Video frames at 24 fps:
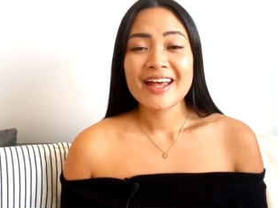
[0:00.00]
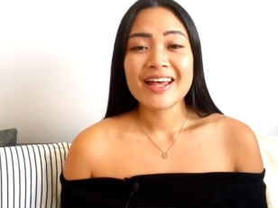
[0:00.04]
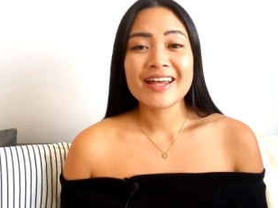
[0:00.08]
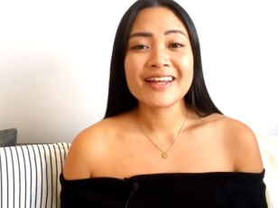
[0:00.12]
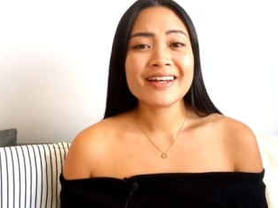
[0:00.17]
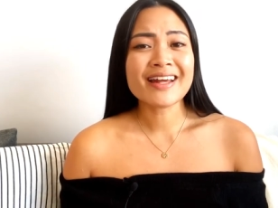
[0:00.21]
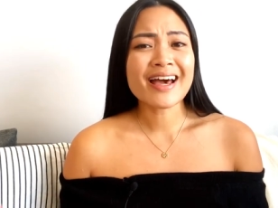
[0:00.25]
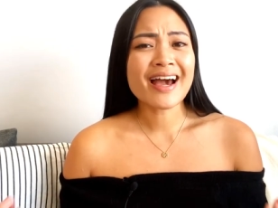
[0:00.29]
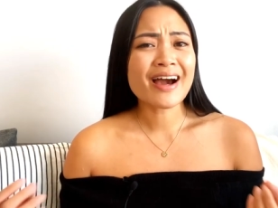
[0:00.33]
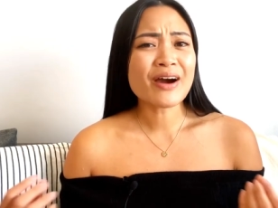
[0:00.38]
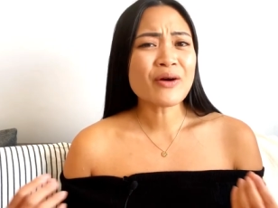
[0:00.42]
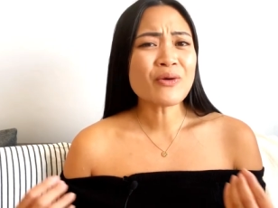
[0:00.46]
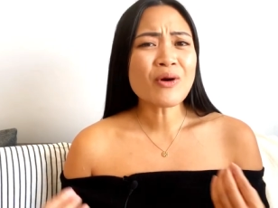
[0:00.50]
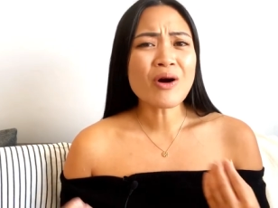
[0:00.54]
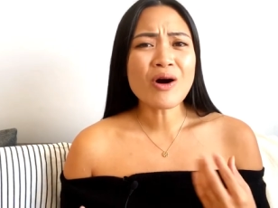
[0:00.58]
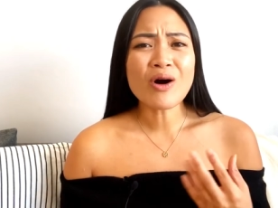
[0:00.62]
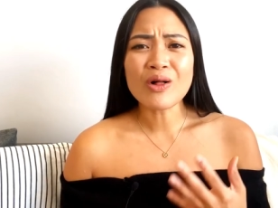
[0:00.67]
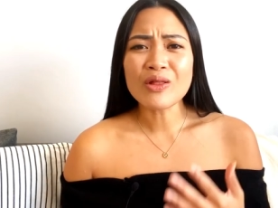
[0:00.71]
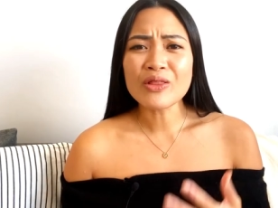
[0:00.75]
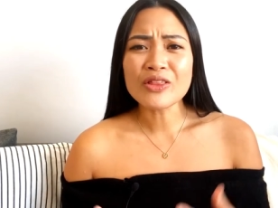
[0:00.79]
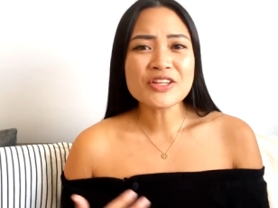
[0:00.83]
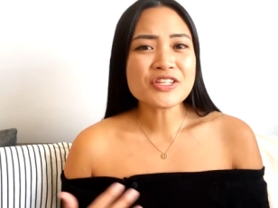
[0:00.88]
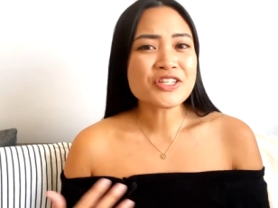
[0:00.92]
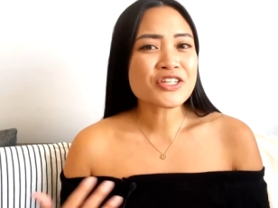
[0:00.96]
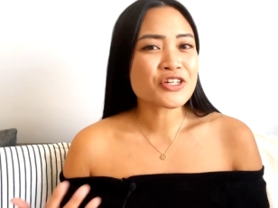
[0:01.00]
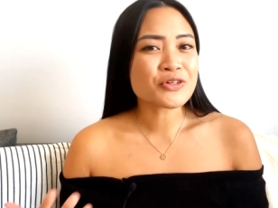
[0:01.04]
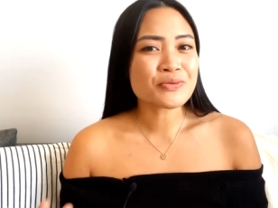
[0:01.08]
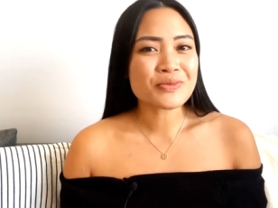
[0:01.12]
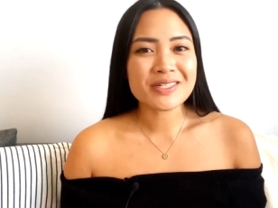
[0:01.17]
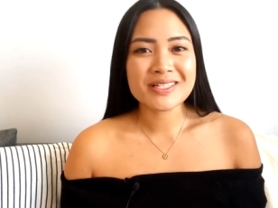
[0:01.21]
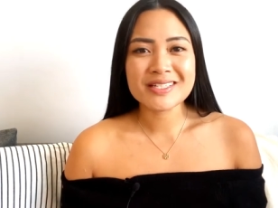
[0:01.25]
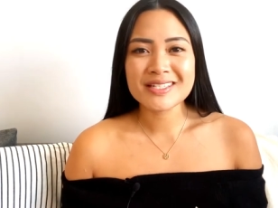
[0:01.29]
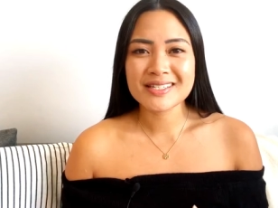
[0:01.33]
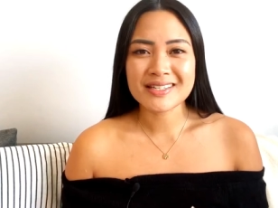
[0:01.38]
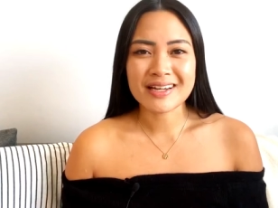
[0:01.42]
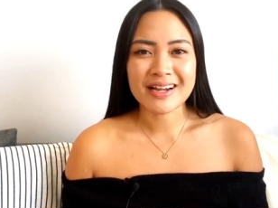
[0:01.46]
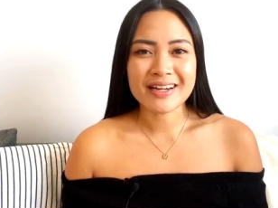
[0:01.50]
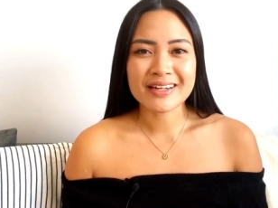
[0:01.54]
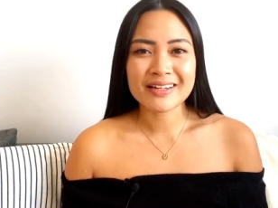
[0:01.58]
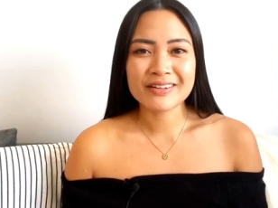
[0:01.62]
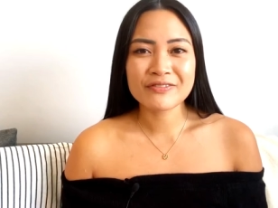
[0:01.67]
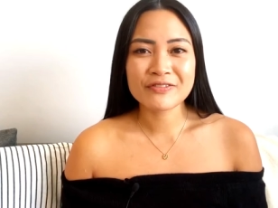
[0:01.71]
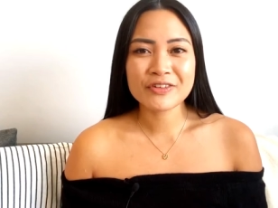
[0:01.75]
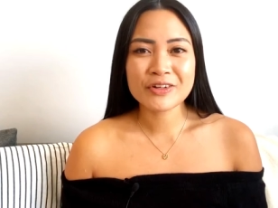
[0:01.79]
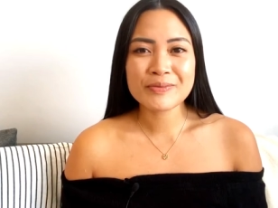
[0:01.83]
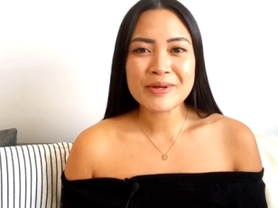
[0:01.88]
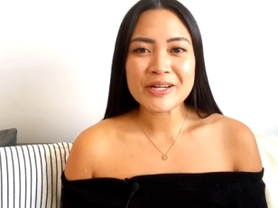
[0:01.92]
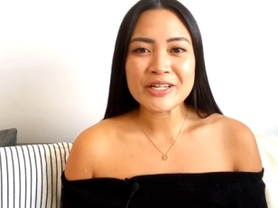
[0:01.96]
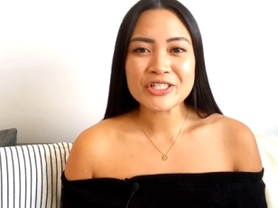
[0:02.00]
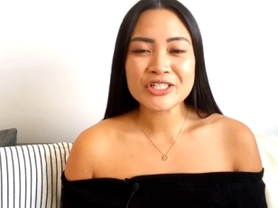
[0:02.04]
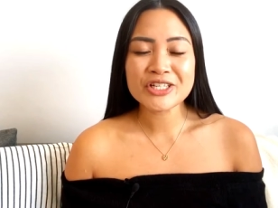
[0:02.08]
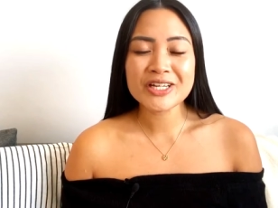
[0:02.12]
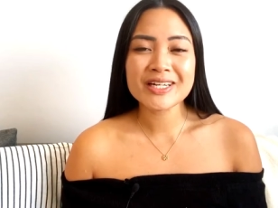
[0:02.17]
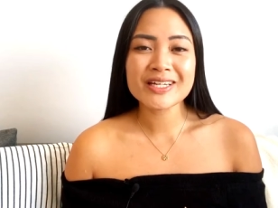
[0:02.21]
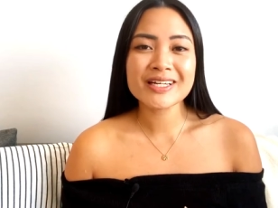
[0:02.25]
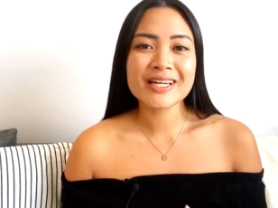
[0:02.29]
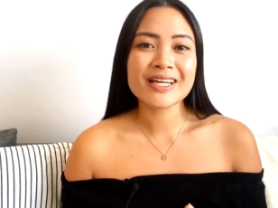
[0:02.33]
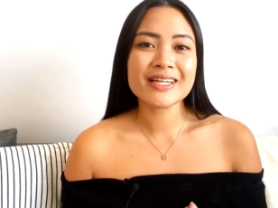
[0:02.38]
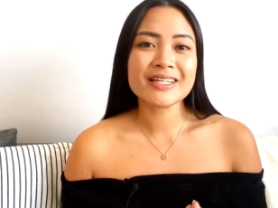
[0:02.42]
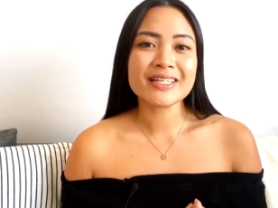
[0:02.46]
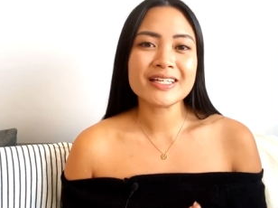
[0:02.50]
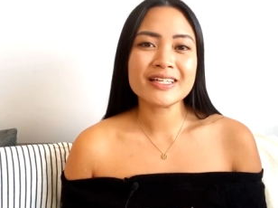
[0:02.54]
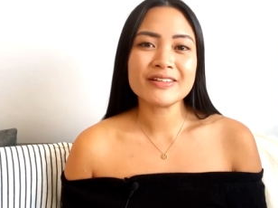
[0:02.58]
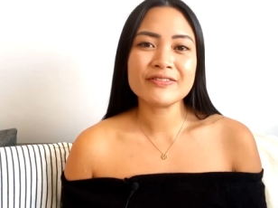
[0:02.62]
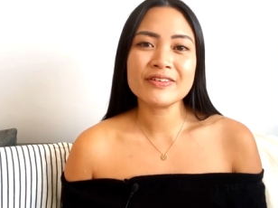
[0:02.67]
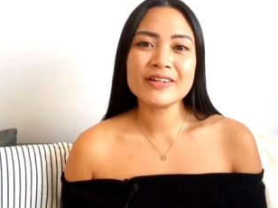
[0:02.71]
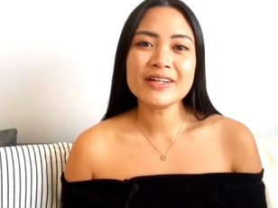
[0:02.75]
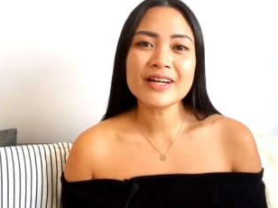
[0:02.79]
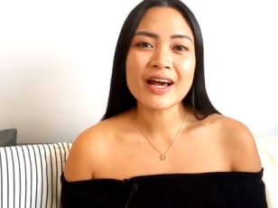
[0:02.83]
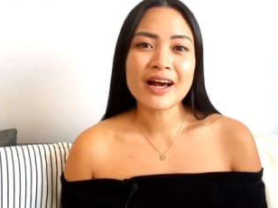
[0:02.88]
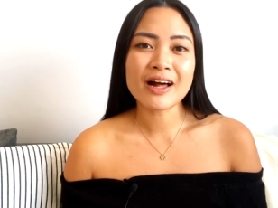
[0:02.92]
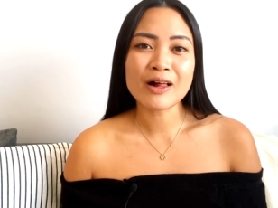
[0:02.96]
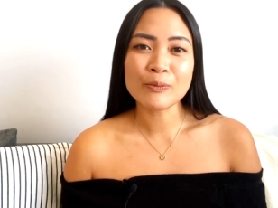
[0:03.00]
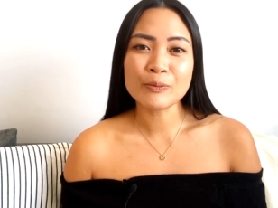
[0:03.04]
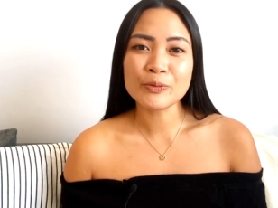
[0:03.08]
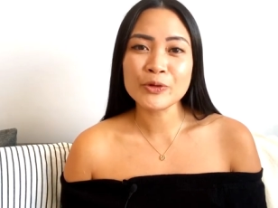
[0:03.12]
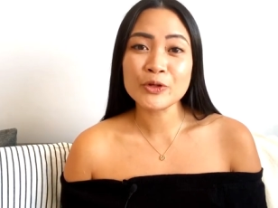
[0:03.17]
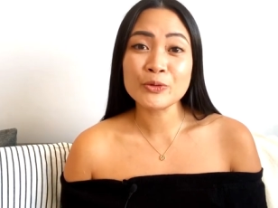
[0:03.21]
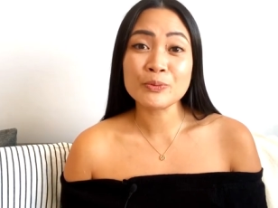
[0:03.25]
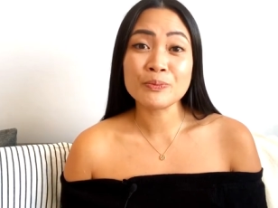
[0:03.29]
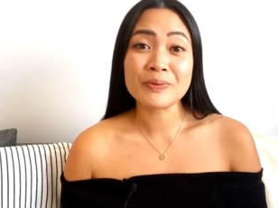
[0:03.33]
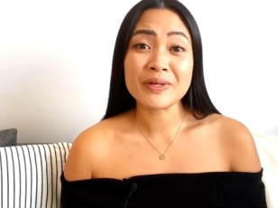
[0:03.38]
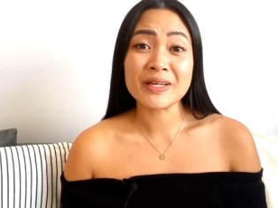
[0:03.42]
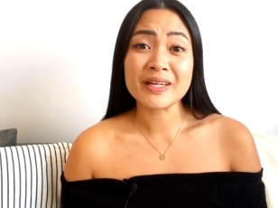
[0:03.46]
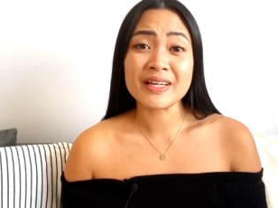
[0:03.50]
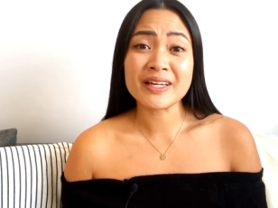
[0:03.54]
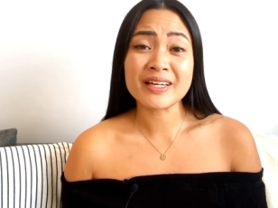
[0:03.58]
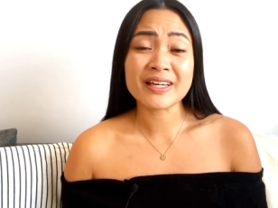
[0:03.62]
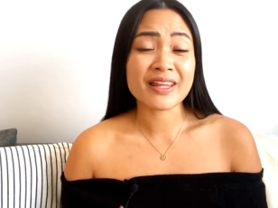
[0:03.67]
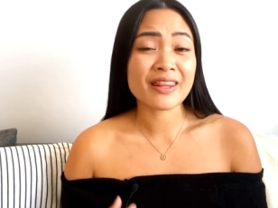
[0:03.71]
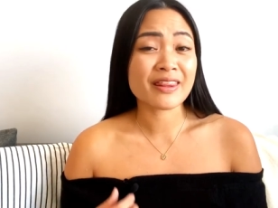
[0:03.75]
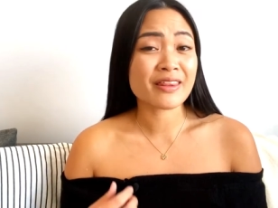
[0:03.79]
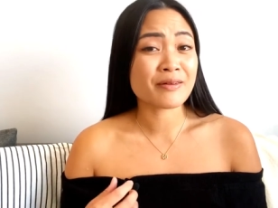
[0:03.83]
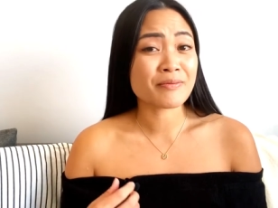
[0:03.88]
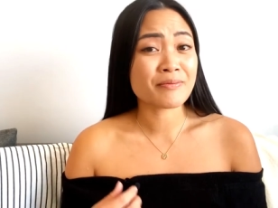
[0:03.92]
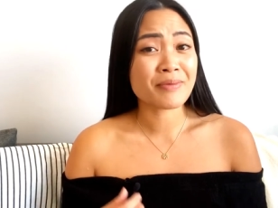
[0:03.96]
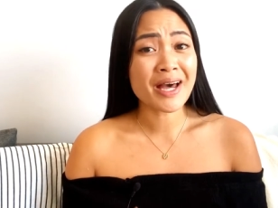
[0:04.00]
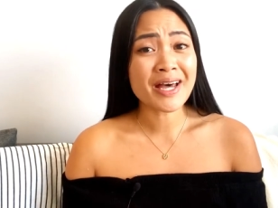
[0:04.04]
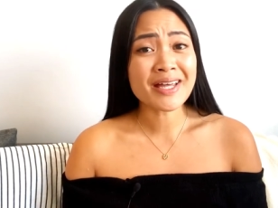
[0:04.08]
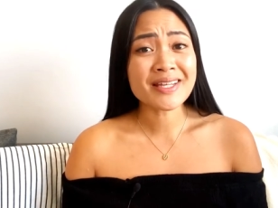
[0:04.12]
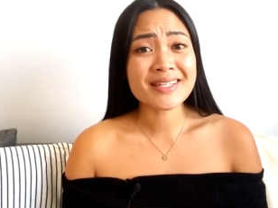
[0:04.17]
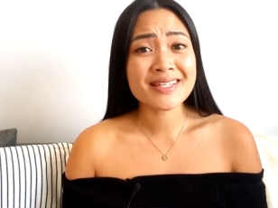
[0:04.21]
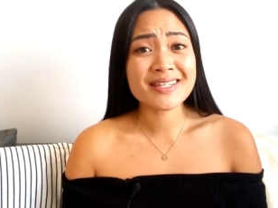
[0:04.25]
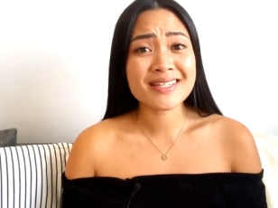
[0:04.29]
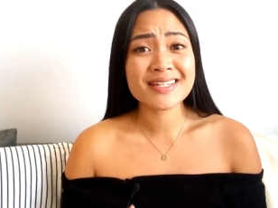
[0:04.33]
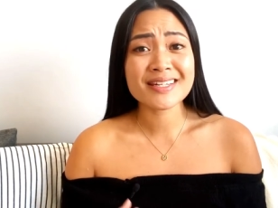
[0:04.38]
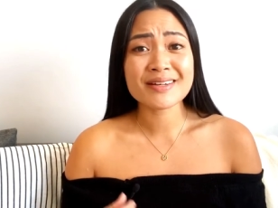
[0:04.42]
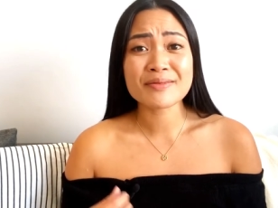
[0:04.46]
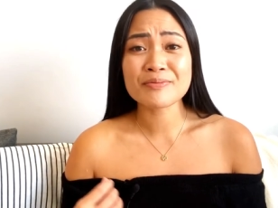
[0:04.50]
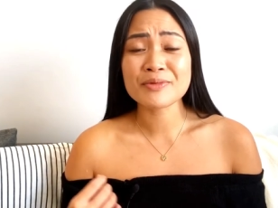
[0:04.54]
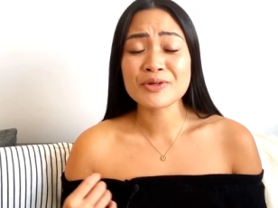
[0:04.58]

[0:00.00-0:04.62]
and how all this human design information can even help you be the best,